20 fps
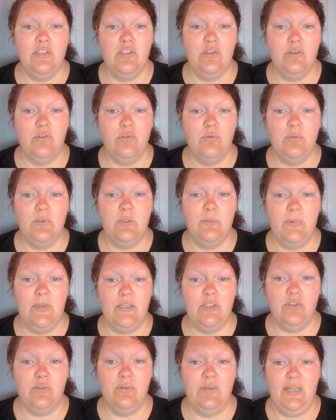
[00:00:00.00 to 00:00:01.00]
Children with
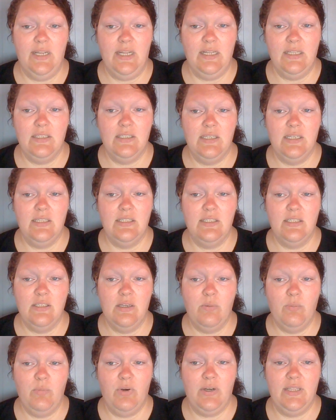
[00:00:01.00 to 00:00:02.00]
special needs need
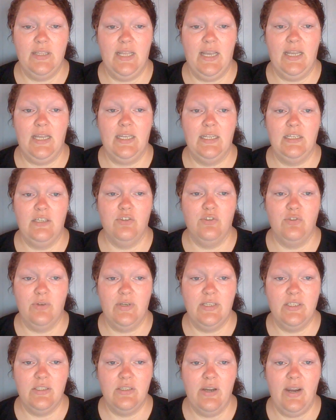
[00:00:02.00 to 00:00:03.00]
someone that can
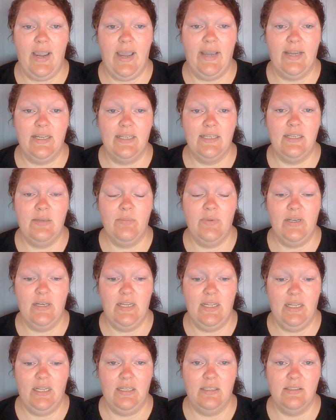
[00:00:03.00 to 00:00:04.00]
address their academic
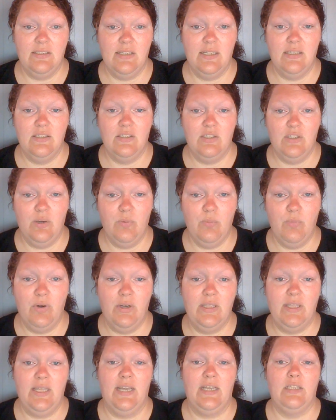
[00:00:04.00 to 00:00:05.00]
needs and
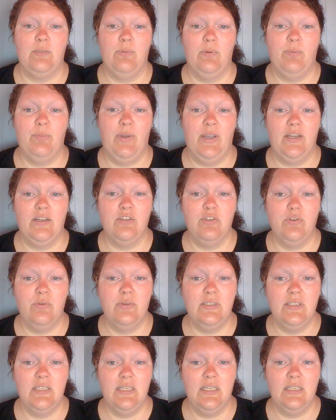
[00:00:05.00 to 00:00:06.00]
someone that is prepared to
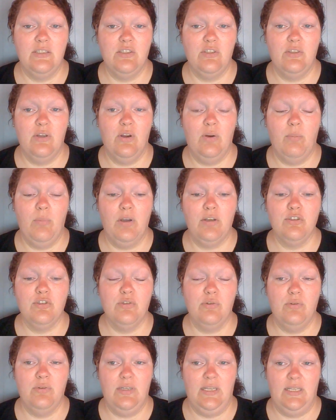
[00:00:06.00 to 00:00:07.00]
attend to their
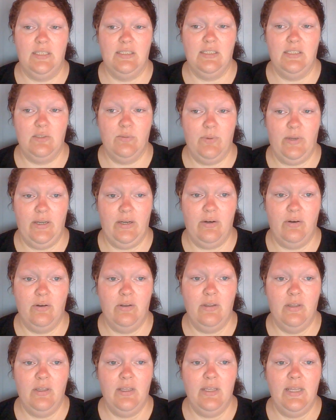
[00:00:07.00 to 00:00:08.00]
emotional needs as well.
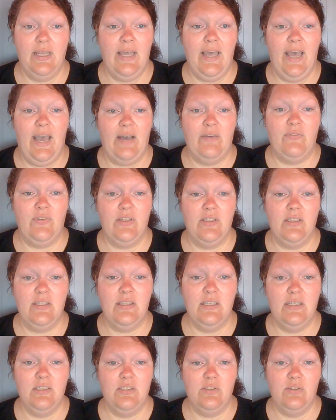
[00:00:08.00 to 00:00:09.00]
I feel
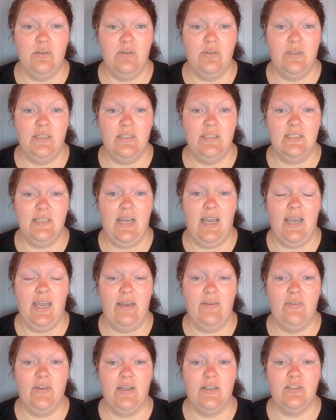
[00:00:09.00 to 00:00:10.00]
that these students not
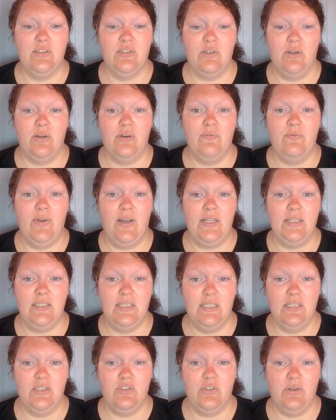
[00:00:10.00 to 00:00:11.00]
having a certified
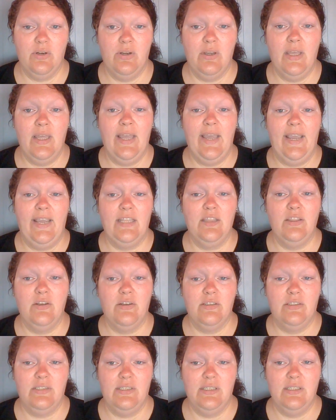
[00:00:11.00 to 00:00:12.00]
teacher and
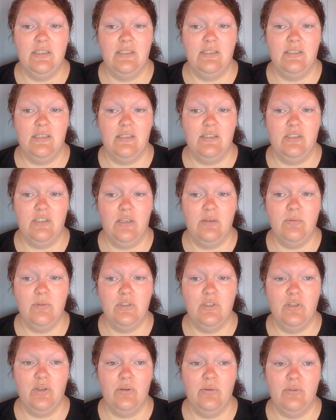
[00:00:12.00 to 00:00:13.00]
their assistants and
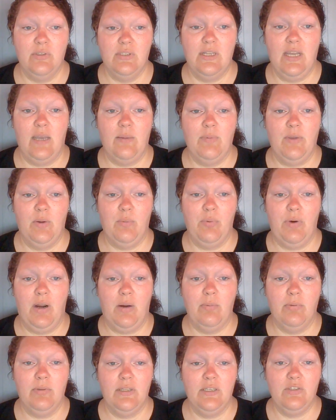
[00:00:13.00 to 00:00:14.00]
substitutes not being
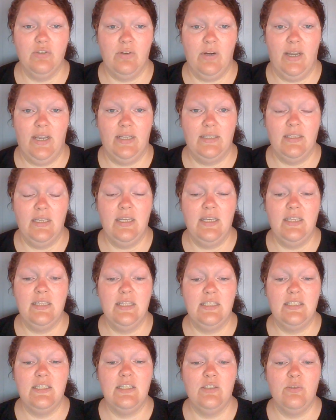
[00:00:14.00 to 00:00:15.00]
properly trained,
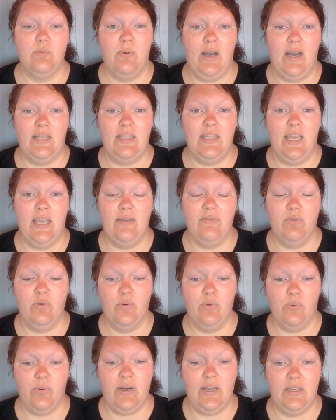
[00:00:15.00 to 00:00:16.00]
this is why they have
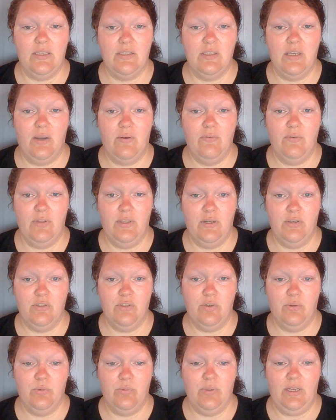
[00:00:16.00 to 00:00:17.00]
regressed over their
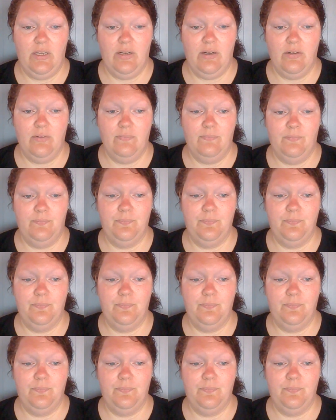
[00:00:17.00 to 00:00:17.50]
school year.